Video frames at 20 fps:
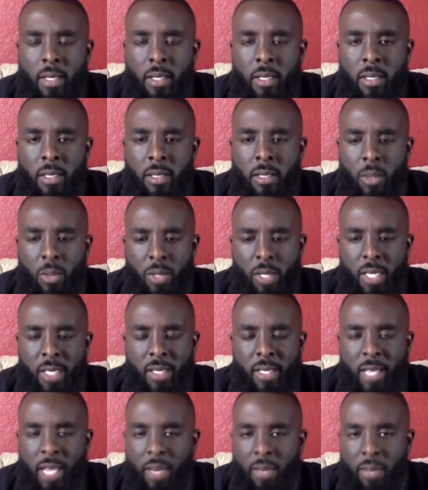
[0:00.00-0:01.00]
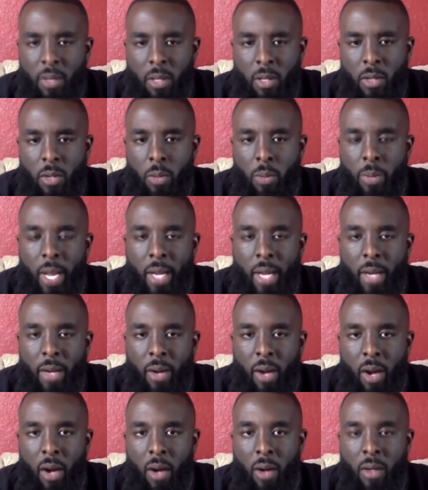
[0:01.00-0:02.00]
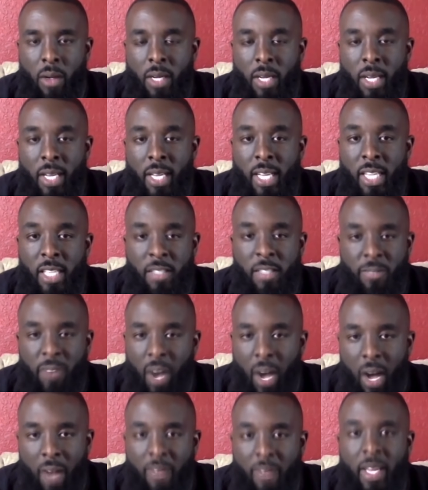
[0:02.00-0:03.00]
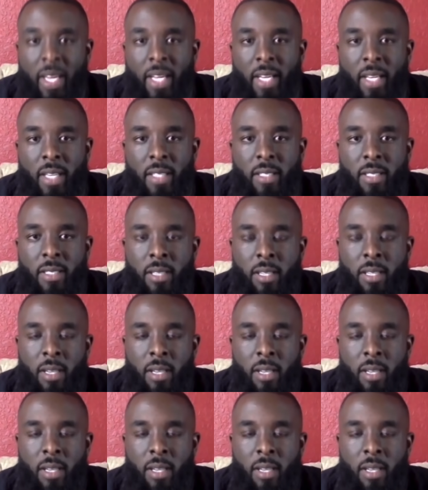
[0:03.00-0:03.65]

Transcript: So just to give a little background, it's 5 kids.